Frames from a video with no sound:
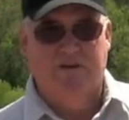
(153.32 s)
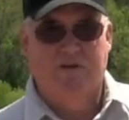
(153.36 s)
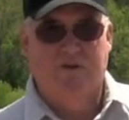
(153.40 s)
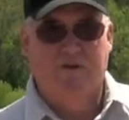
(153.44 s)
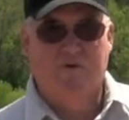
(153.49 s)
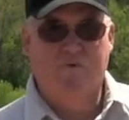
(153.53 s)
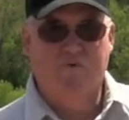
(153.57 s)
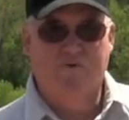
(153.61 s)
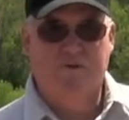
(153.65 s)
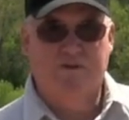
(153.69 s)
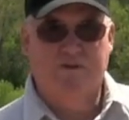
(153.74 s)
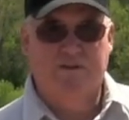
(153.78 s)

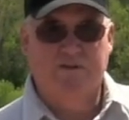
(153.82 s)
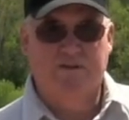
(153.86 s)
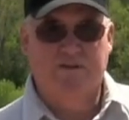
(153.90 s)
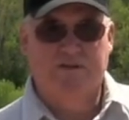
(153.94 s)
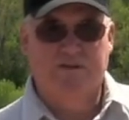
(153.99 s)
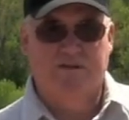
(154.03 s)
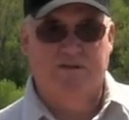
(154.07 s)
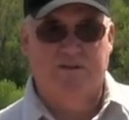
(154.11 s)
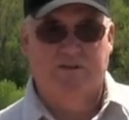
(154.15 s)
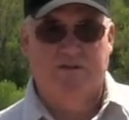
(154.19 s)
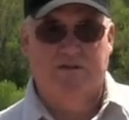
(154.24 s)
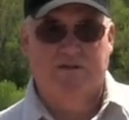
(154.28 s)
corn at
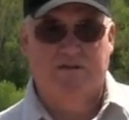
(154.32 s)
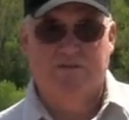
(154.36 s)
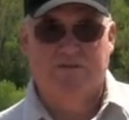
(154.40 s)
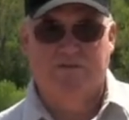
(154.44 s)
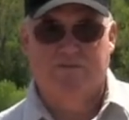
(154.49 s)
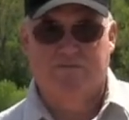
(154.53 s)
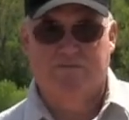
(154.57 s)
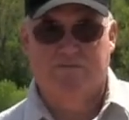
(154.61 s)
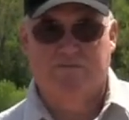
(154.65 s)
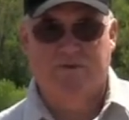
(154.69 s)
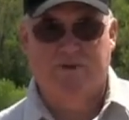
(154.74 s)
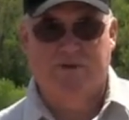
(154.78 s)
uh,
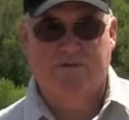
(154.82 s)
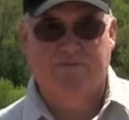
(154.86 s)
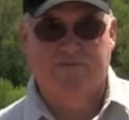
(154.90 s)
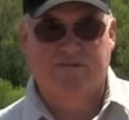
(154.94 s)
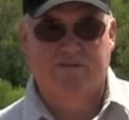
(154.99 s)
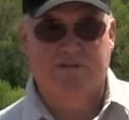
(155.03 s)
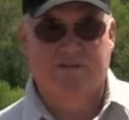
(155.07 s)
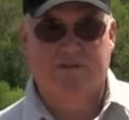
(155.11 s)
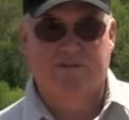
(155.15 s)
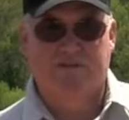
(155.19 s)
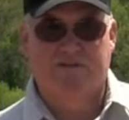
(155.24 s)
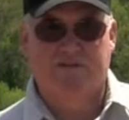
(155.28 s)
around
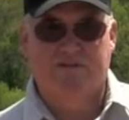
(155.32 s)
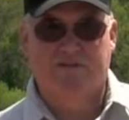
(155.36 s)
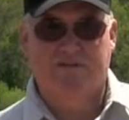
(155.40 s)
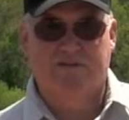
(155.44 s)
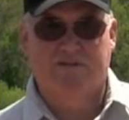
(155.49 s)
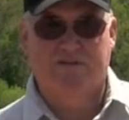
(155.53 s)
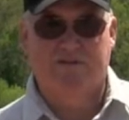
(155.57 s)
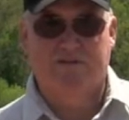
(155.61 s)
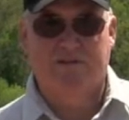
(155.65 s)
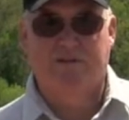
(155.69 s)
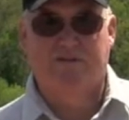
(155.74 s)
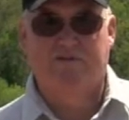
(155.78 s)
six to
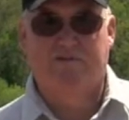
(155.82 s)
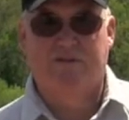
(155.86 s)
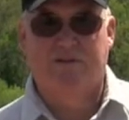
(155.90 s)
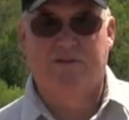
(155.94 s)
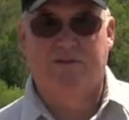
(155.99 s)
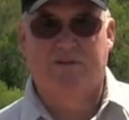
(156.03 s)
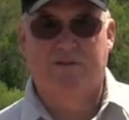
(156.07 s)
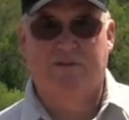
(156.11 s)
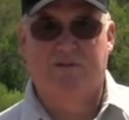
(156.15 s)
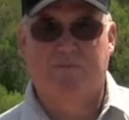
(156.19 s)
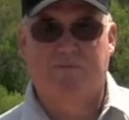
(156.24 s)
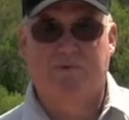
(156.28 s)
six
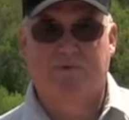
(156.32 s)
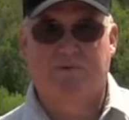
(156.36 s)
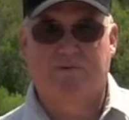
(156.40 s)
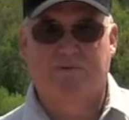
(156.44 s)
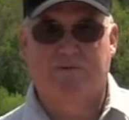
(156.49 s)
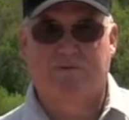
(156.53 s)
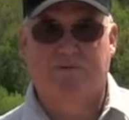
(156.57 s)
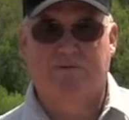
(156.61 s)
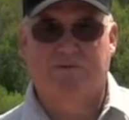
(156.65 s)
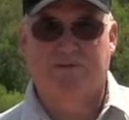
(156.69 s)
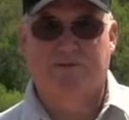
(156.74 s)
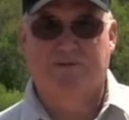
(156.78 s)
fifty a
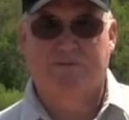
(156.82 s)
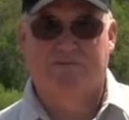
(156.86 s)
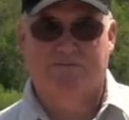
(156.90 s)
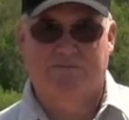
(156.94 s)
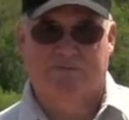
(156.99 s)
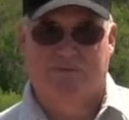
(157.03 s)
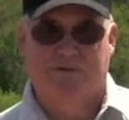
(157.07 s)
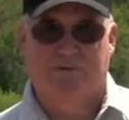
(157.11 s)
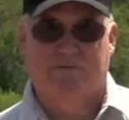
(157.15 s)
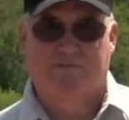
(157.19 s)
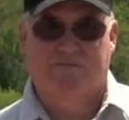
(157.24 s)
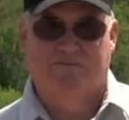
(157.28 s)
bushel, it
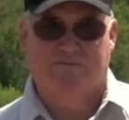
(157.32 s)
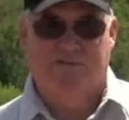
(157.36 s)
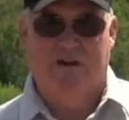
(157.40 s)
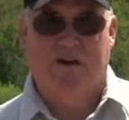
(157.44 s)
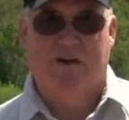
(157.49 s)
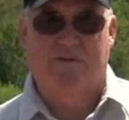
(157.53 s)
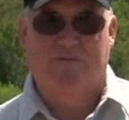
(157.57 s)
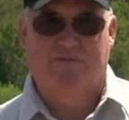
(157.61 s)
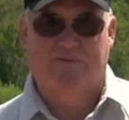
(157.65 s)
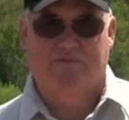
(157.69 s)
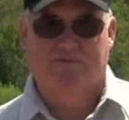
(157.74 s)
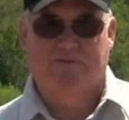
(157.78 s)
don't
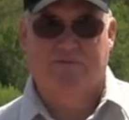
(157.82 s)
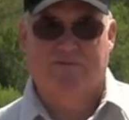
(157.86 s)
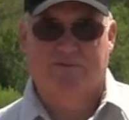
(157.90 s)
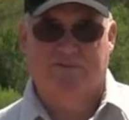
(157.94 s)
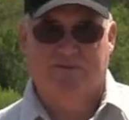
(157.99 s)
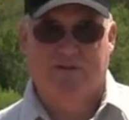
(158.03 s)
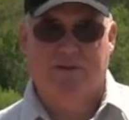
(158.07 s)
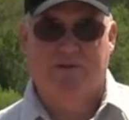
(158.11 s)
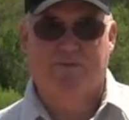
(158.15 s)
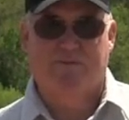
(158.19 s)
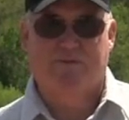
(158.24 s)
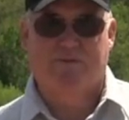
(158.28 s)
five to
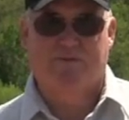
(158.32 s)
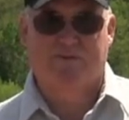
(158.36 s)
seven